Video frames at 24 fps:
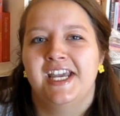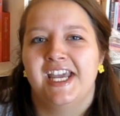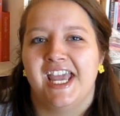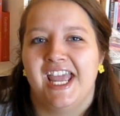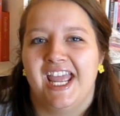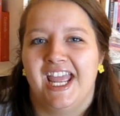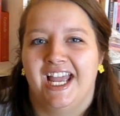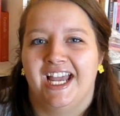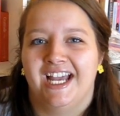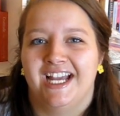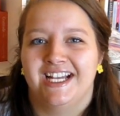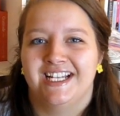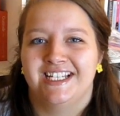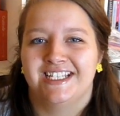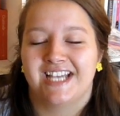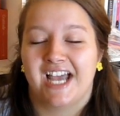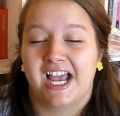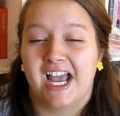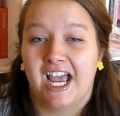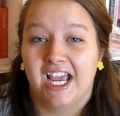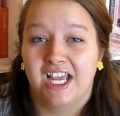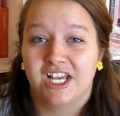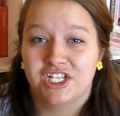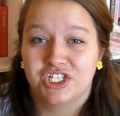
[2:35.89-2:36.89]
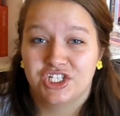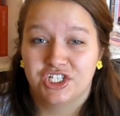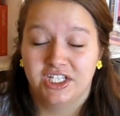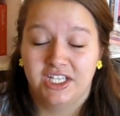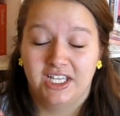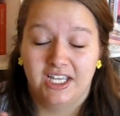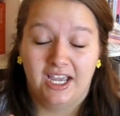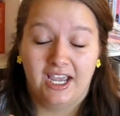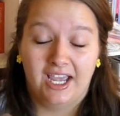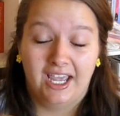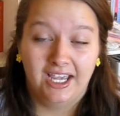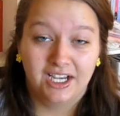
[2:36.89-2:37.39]
and I actually
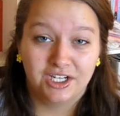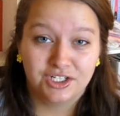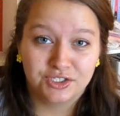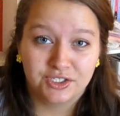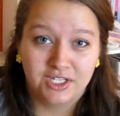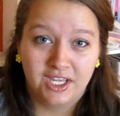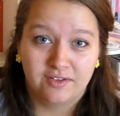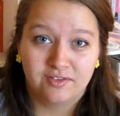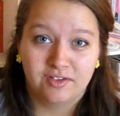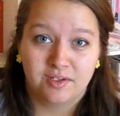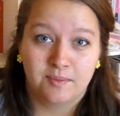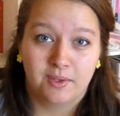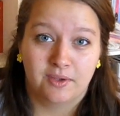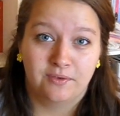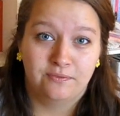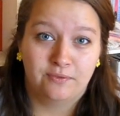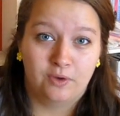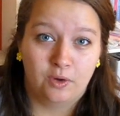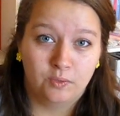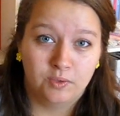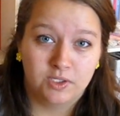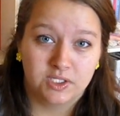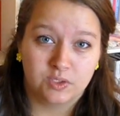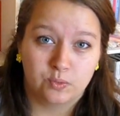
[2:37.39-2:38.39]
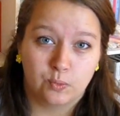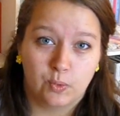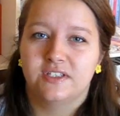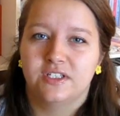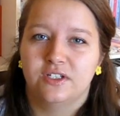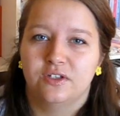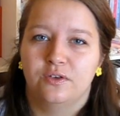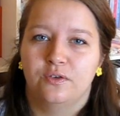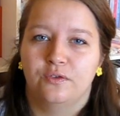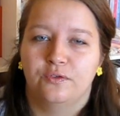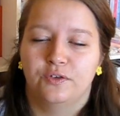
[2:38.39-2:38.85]
I actually have it on my phone as well.